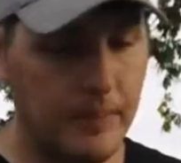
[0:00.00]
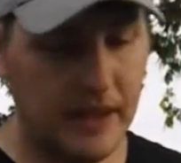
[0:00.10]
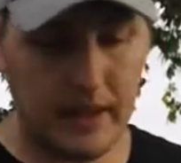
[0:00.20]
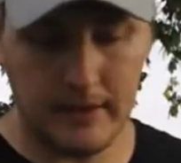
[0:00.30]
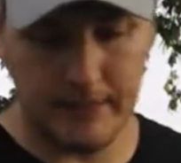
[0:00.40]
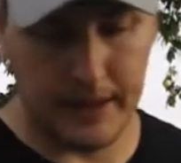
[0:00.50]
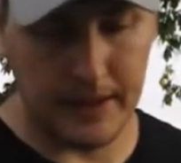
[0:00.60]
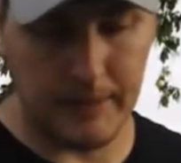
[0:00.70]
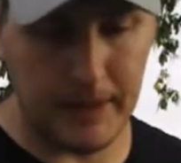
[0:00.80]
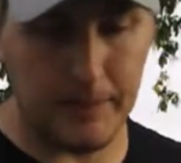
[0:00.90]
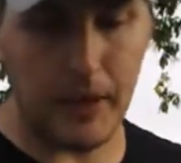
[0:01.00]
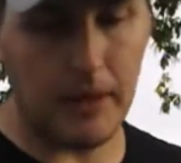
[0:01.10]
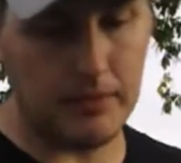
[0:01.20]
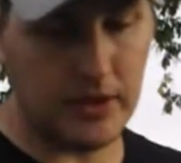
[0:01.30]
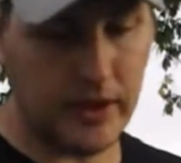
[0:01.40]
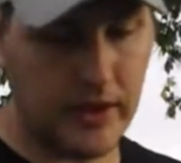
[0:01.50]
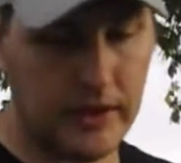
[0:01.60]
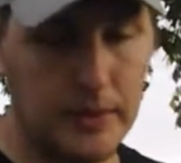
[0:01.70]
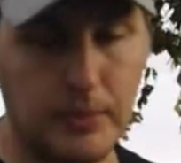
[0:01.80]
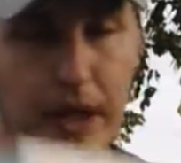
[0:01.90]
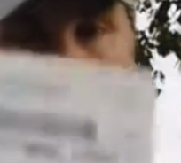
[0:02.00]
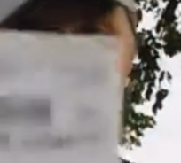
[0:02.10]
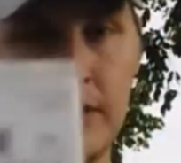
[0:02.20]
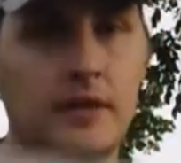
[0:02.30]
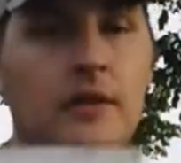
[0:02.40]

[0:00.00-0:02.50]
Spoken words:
big props to Bryson